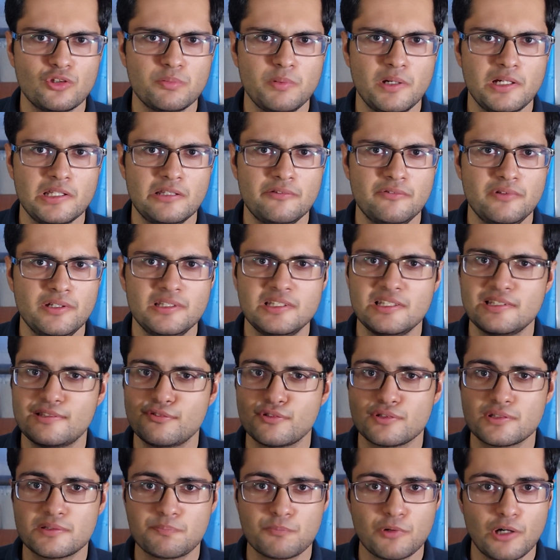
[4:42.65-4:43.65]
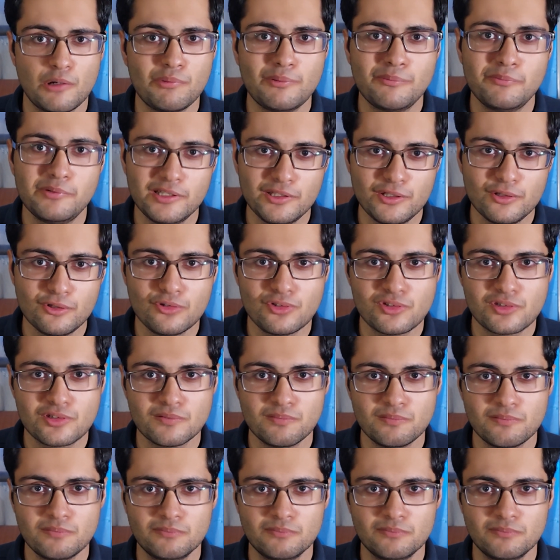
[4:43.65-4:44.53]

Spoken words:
By the way, this was probably used.